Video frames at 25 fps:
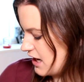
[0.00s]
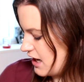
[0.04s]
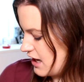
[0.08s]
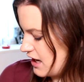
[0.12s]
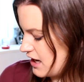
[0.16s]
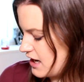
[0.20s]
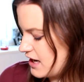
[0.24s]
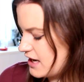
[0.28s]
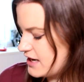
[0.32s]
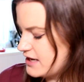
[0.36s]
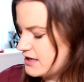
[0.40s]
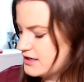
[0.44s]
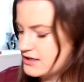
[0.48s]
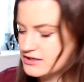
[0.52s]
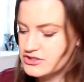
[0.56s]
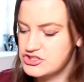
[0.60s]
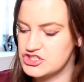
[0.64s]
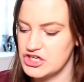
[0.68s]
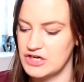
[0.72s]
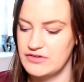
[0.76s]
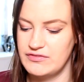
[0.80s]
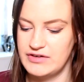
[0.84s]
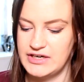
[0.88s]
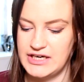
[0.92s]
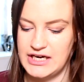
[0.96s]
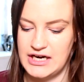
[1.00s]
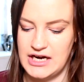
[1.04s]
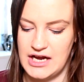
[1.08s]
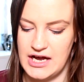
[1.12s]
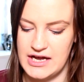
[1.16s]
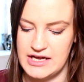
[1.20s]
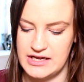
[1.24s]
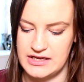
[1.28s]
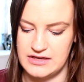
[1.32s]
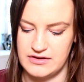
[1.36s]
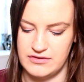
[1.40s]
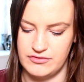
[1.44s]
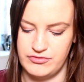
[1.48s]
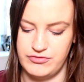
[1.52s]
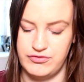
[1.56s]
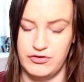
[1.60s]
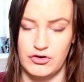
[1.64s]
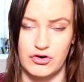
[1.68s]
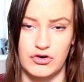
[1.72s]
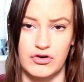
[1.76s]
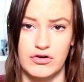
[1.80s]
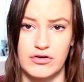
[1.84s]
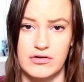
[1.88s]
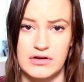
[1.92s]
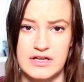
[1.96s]
I don't really like
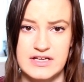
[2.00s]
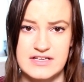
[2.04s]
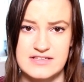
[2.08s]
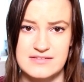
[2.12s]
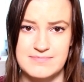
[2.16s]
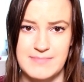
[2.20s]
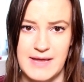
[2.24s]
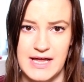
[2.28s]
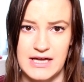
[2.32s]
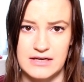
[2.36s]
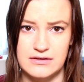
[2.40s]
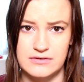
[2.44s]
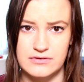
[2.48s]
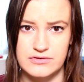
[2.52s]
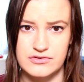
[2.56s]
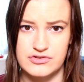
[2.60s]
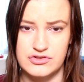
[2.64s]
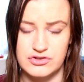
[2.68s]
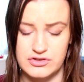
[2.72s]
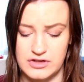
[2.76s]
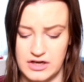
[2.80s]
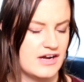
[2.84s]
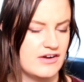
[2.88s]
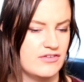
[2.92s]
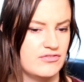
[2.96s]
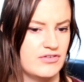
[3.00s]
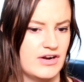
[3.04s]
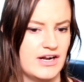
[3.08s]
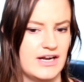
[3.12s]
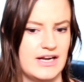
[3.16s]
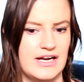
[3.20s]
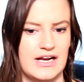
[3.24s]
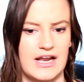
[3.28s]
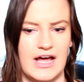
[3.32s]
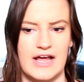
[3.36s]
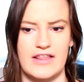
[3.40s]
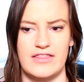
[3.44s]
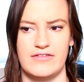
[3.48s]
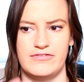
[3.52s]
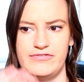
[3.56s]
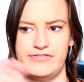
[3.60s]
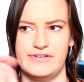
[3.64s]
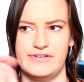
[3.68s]
florally smells. I really like the